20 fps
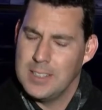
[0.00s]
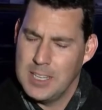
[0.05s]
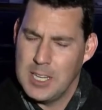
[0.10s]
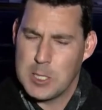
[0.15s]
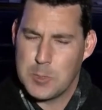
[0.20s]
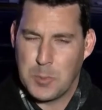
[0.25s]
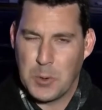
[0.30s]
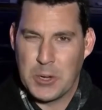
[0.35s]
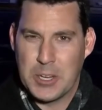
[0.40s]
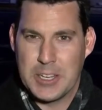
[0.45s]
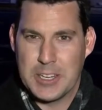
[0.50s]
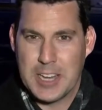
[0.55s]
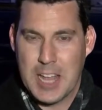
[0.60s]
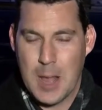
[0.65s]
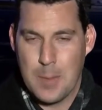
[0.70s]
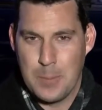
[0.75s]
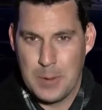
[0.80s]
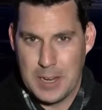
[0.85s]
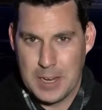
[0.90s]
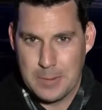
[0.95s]
It's pretty good
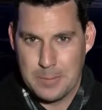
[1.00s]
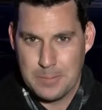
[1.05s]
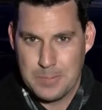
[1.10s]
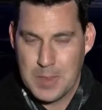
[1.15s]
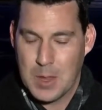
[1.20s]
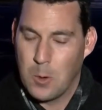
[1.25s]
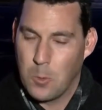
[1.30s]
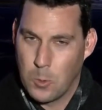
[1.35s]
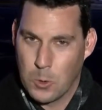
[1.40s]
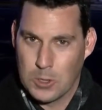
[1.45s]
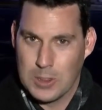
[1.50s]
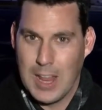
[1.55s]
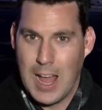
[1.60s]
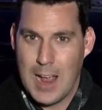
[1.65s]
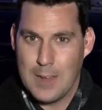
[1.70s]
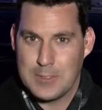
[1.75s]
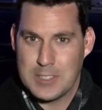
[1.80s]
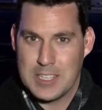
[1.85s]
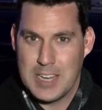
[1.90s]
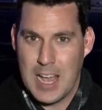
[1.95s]
company. We're
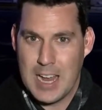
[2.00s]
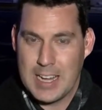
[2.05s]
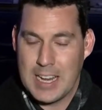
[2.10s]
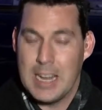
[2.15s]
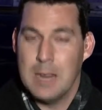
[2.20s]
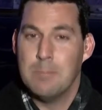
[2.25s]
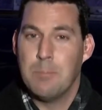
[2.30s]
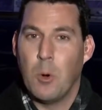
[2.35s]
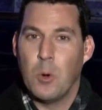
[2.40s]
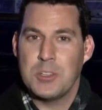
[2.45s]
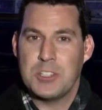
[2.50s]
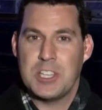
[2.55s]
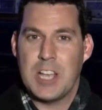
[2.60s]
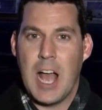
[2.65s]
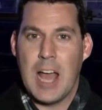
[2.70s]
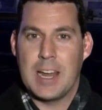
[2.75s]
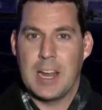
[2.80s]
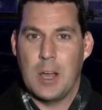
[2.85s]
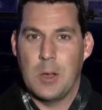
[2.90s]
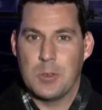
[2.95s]
live tonight in Boise,
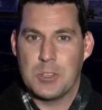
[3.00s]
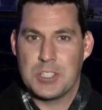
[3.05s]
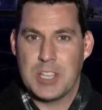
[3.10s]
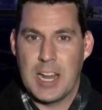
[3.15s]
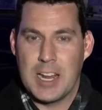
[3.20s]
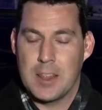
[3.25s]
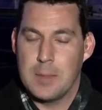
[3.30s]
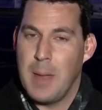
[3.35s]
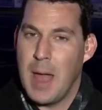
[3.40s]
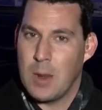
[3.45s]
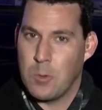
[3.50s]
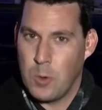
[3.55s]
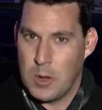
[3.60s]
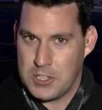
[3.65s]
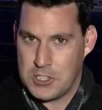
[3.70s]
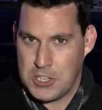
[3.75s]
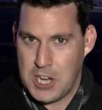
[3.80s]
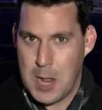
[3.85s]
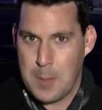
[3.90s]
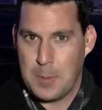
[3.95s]
Idaho, side of the Mountain
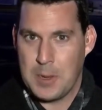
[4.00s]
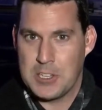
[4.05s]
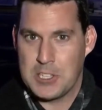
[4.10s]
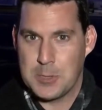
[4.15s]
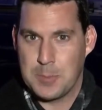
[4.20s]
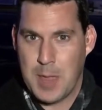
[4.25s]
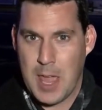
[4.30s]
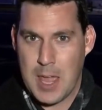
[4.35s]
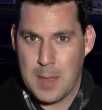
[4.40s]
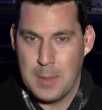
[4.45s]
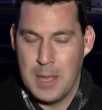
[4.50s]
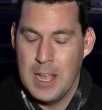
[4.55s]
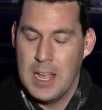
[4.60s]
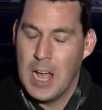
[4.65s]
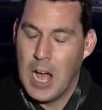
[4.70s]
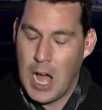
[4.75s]
West Championship game.